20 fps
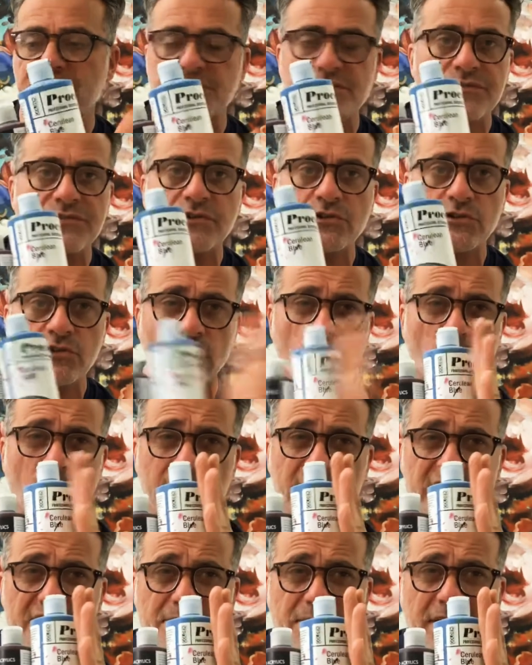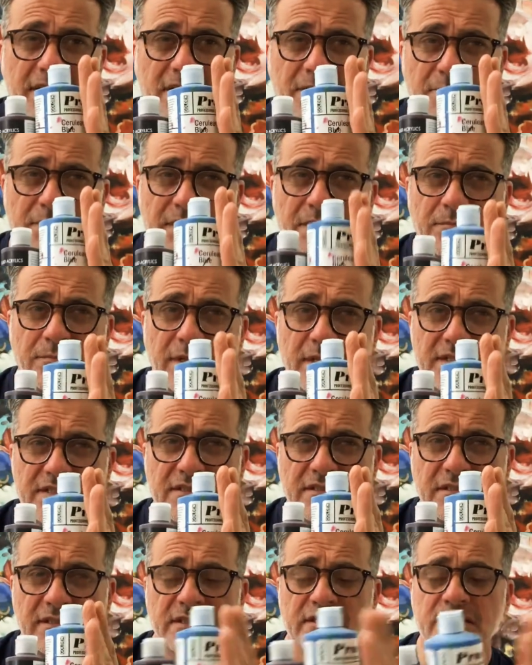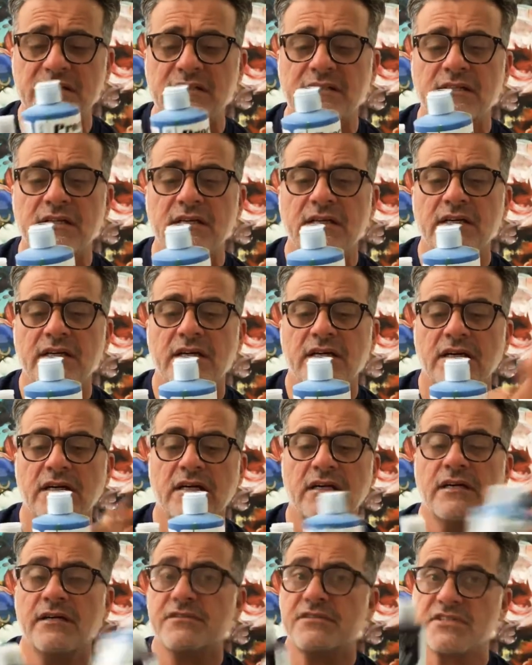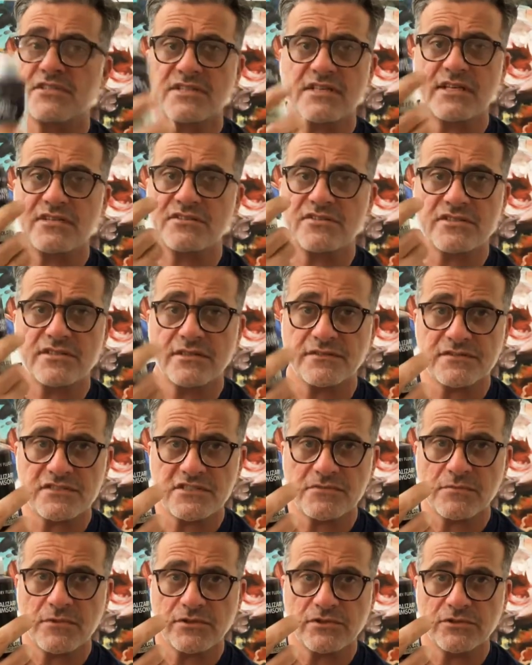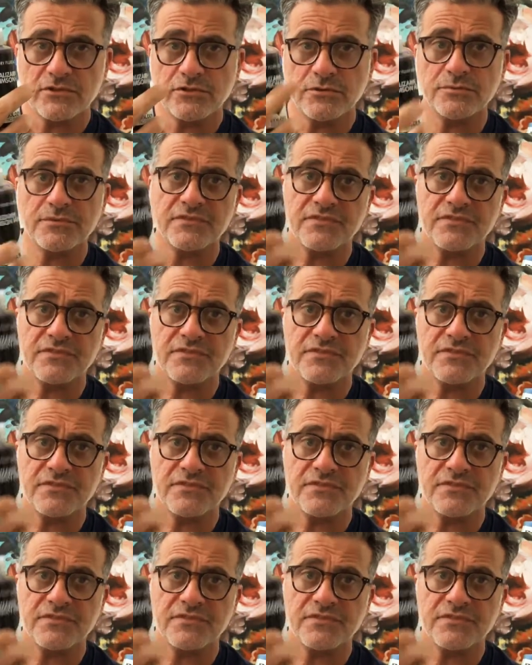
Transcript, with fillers: So if you don't want to spend the big bucks on this, uh, and just get yourself a small tube.